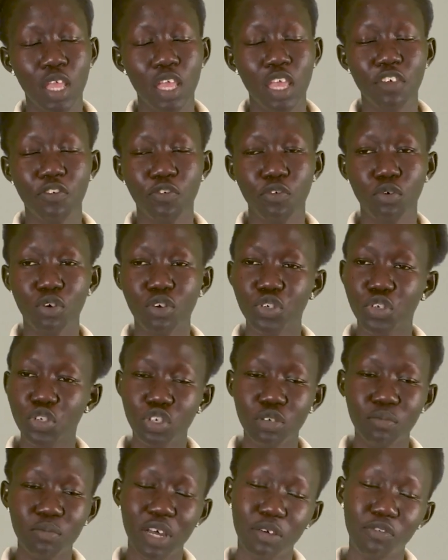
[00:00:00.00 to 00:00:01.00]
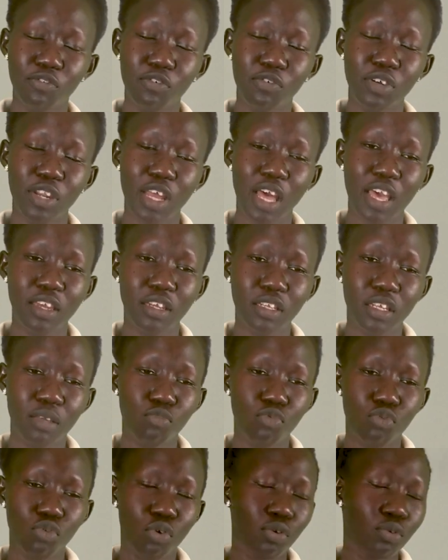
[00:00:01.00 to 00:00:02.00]
If you consume a food item
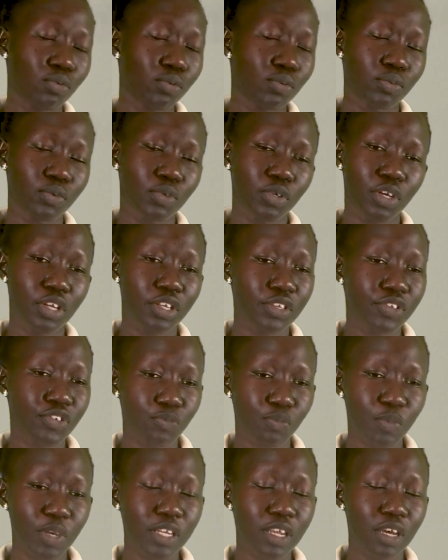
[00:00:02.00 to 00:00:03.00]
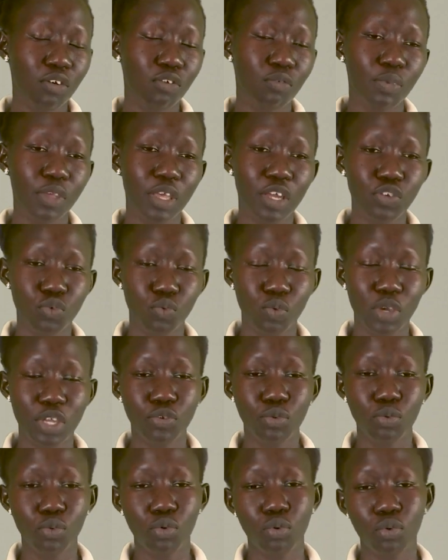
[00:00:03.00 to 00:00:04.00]
raw, it is better compared to when
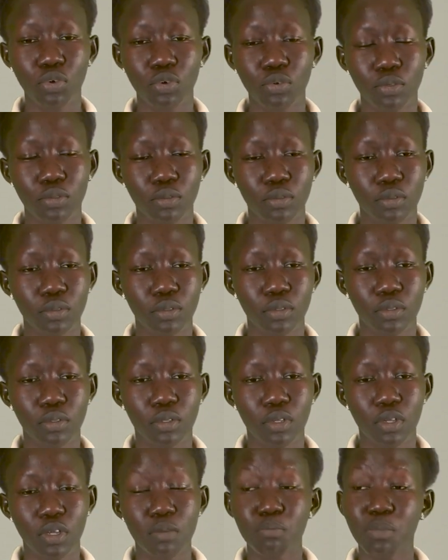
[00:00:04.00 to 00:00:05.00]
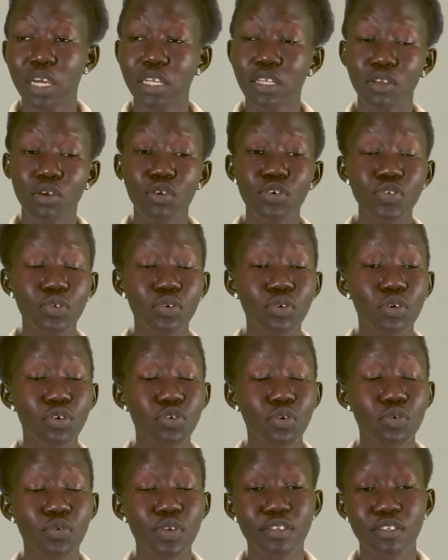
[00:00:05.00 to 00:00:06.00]
you cook. But also
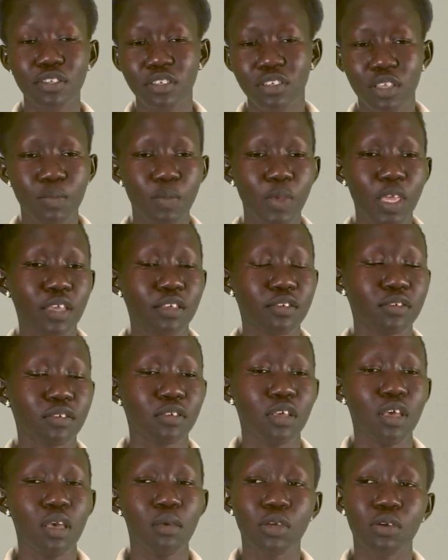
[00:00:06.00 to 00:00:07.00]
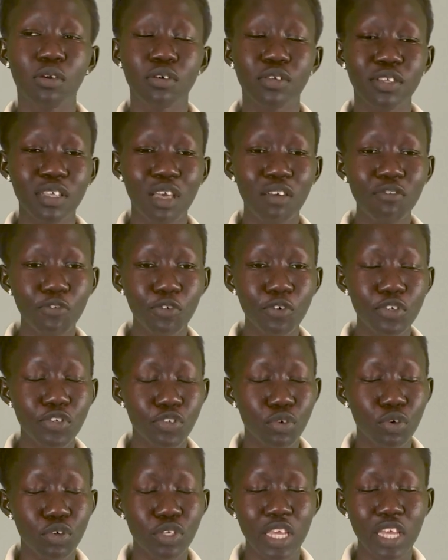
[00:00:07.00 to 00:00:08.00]
not always the same case, because some foods
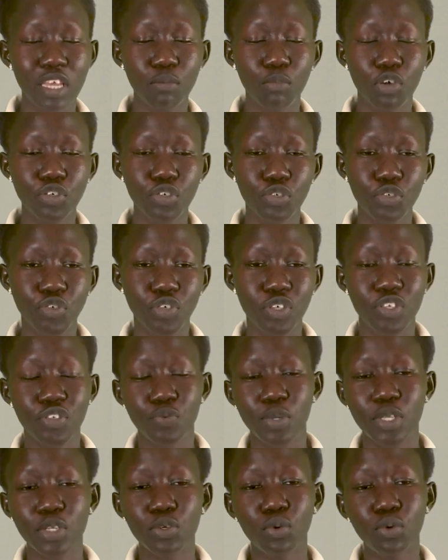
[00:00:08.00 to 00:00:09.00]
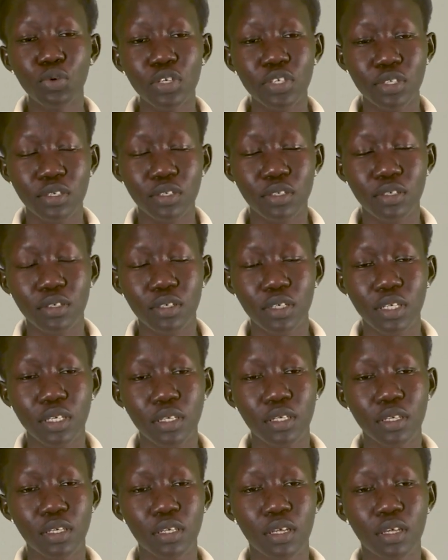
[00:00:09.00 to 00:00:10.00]
contain more nutrients when cooked
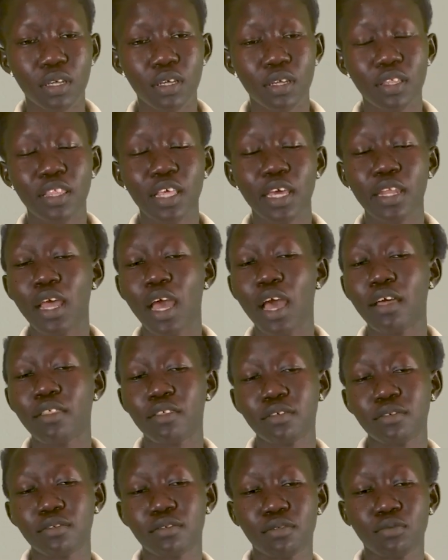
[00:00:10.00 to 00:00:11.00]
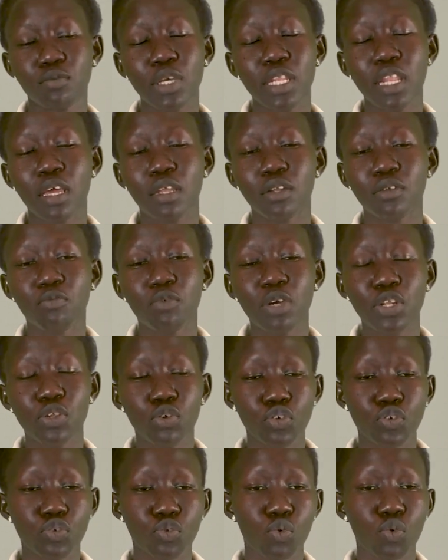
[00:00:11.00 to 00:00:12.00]
than others when
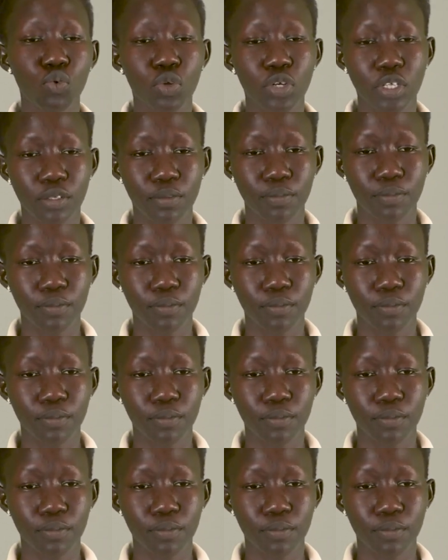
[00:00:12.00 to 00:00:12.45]
not cooked.